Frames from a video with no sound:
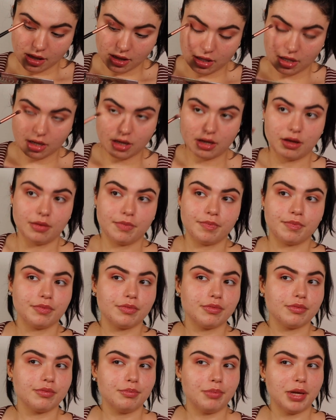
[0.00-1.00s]
The
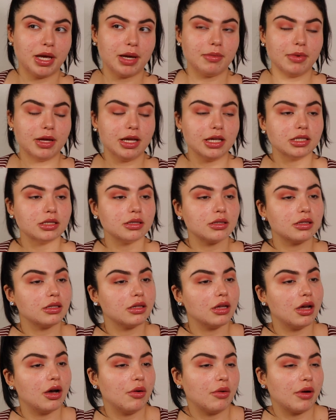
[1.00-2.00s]
pigment is
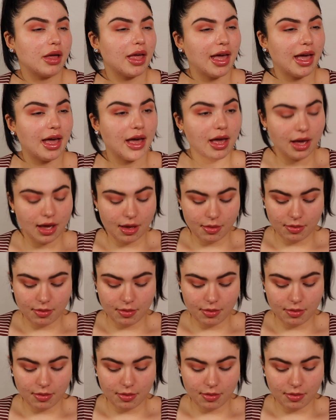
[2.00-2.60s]
okay.